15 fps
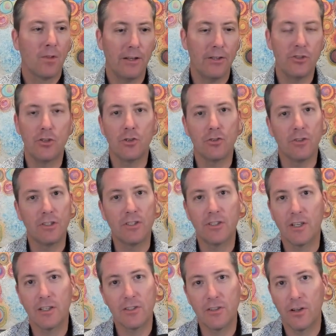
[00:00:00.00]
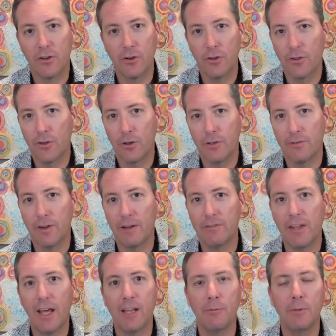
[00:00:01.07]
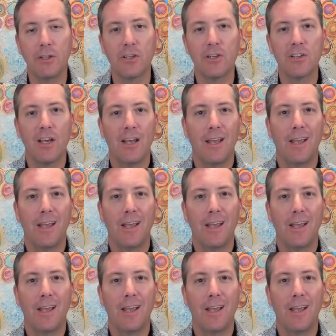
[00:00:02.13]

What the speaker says: is usually 635 nanometers,